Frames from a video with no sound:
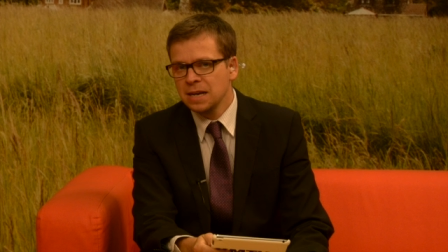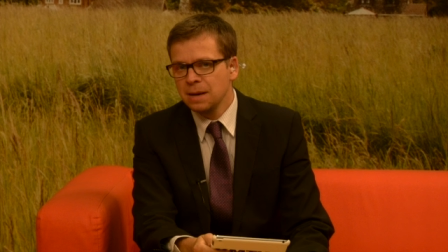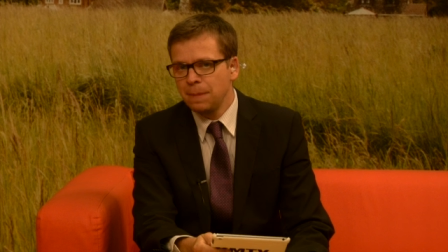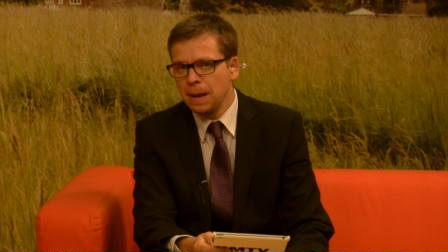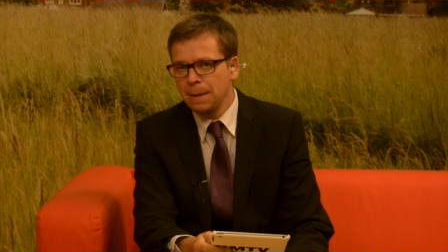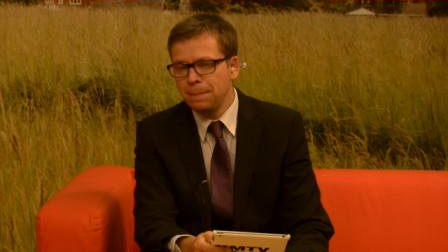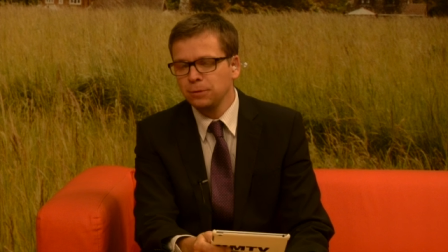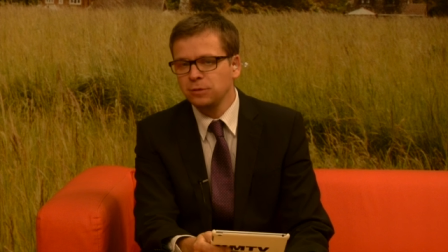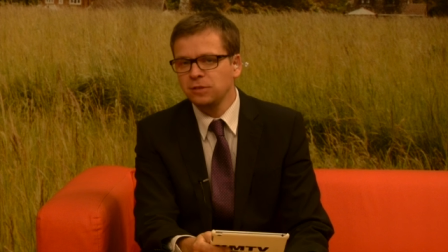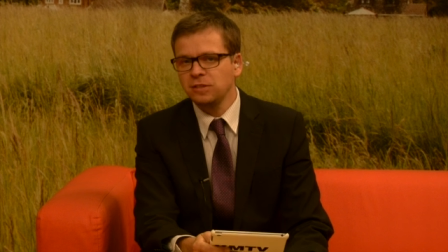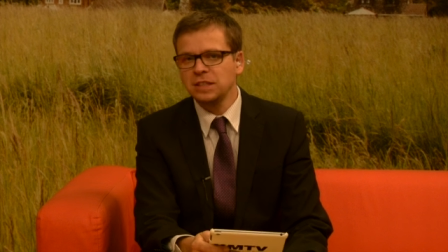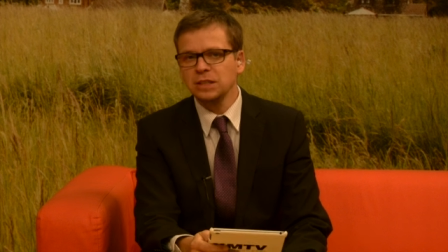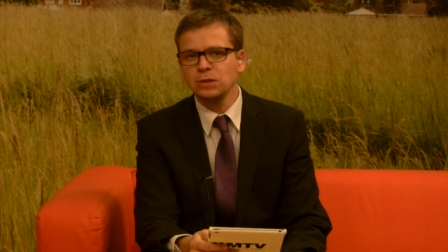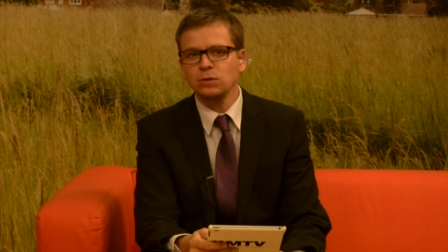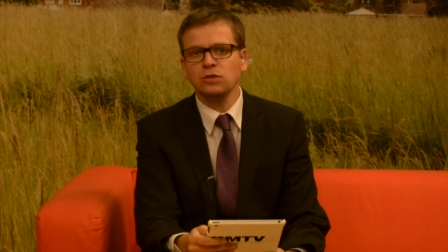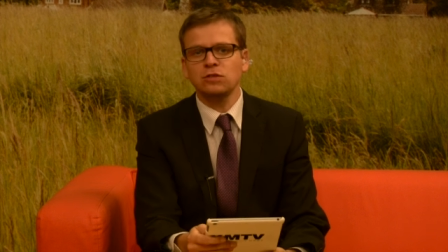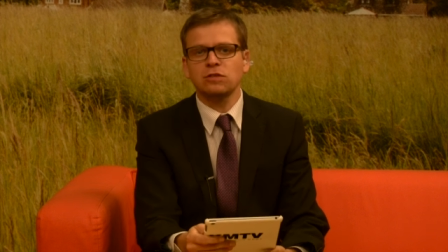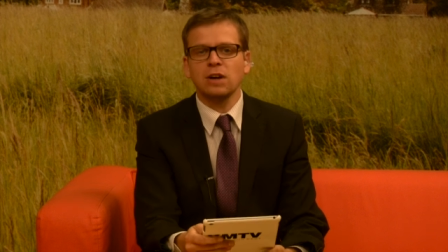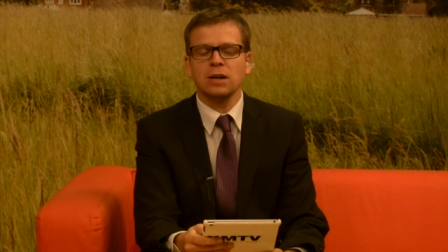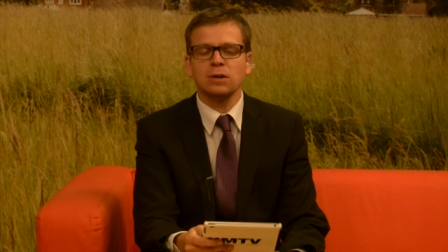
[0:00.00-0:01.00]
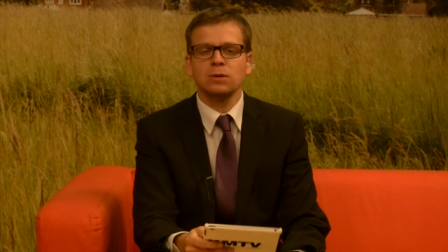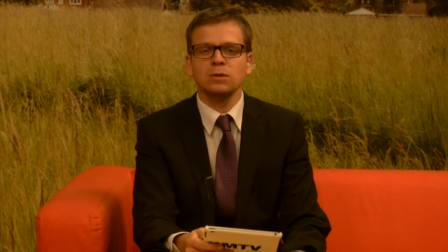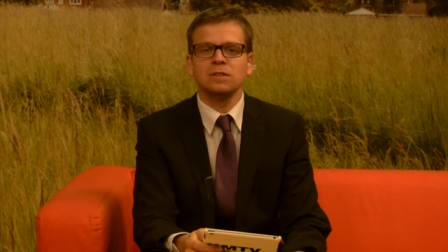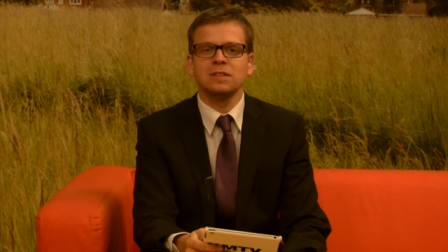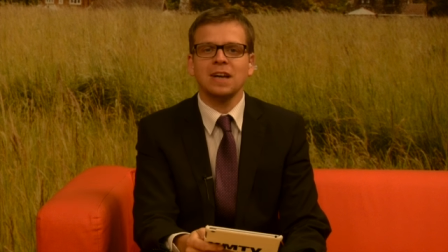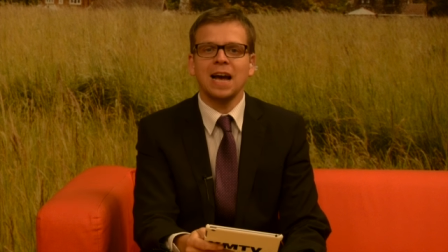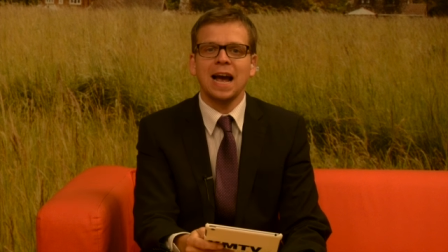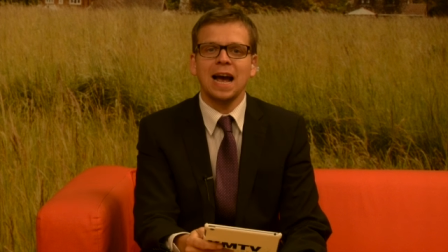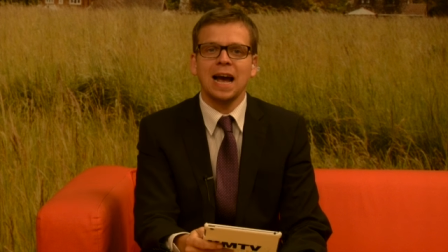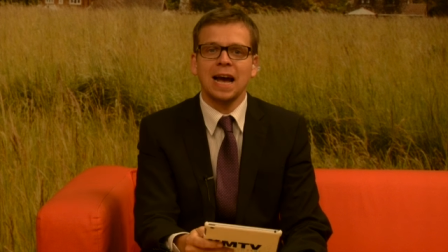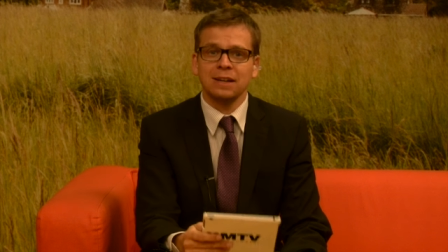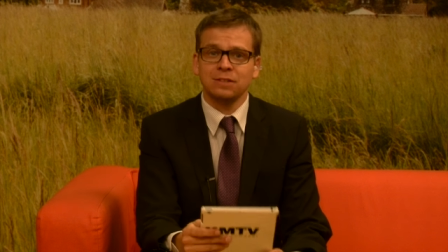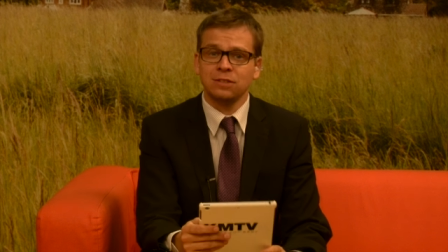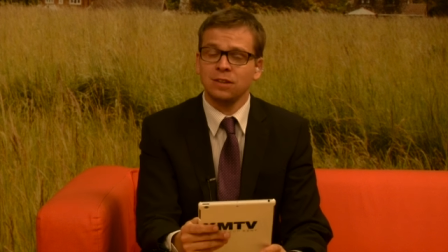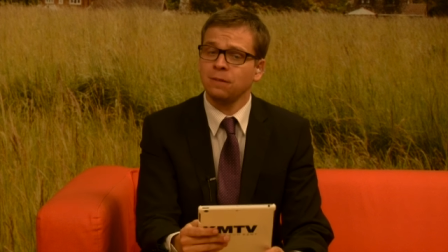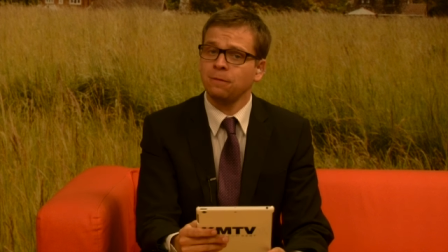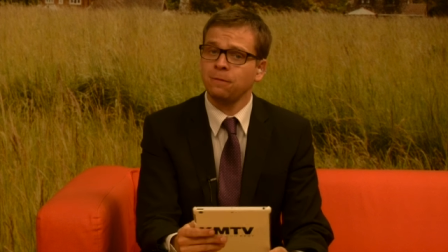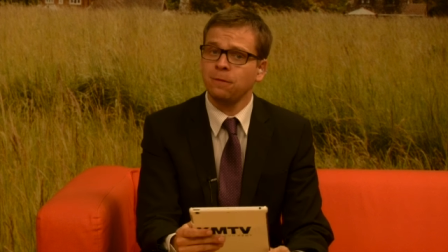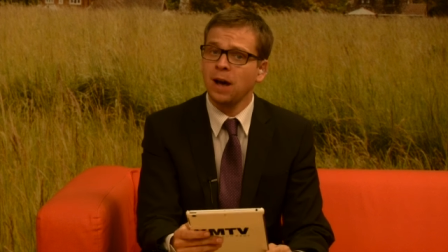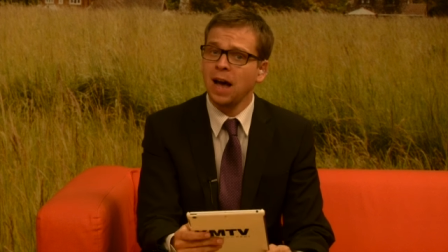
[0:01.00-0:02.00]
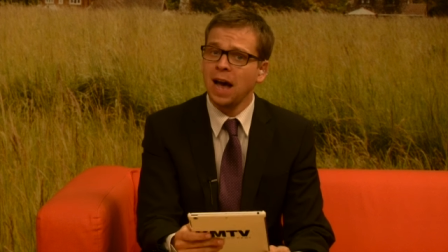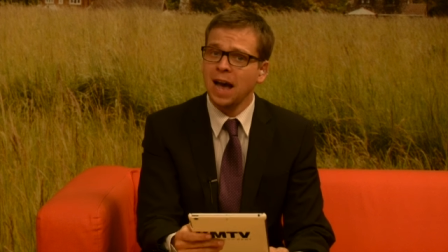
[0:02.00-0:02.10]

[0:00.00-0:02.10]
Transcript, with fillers: people still struggle to, to, for